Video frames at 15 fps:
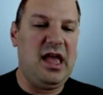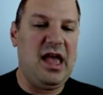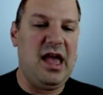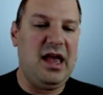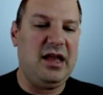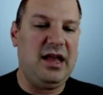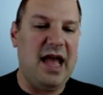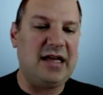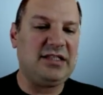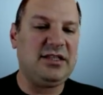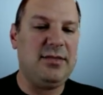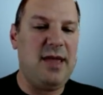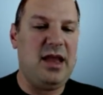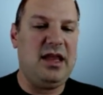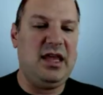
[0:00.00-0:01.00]
and
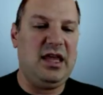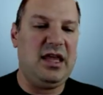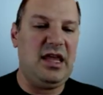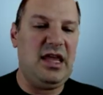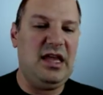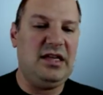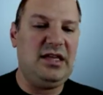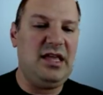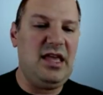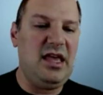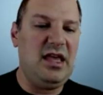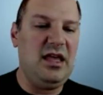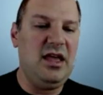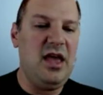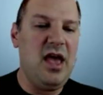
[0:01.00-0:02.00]
estimating
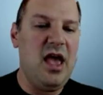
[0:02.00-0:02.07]
ET,